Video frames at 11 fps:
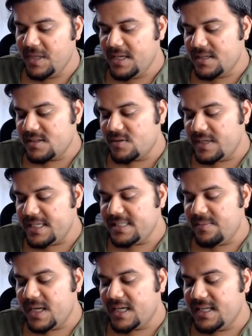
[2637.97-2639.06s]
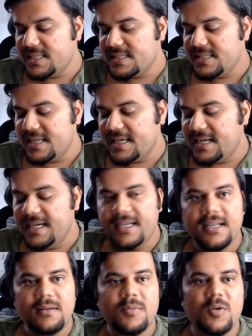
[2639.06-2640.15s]
So Easy Makelaars is like a
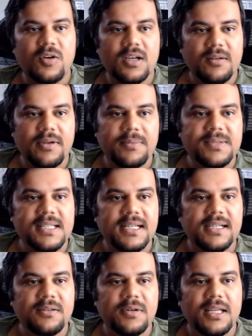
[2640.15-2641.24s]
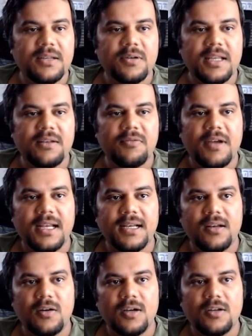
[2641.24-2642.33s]
rental broker website where you can find
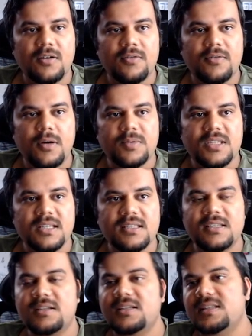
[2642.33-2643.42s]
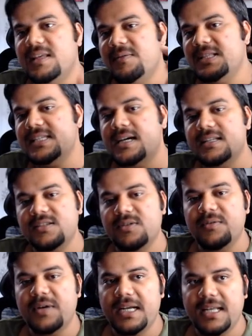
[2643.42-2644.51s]
lot of options. They will charge you a
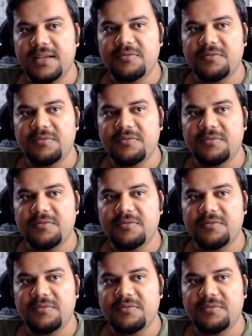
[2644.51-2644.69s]
one-time